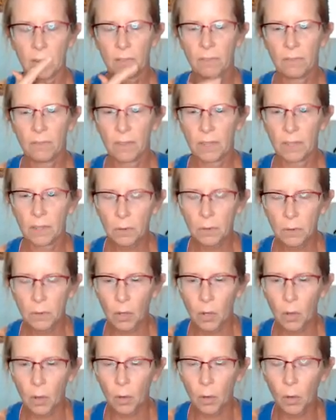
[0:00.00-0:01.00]
Feel the
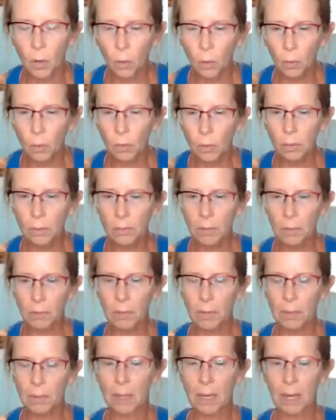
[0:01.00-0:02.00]
whole of your
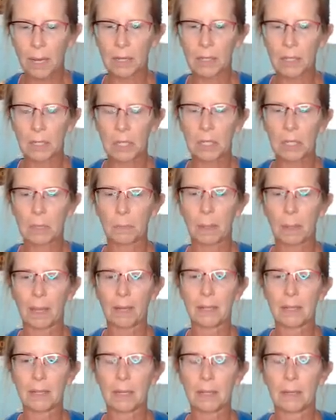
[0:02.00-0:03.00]
rib cage
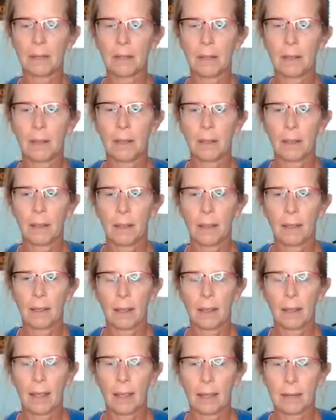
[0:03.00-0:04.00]
expanding
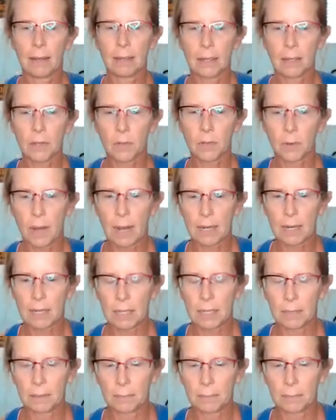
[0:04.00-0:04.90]
and contracting.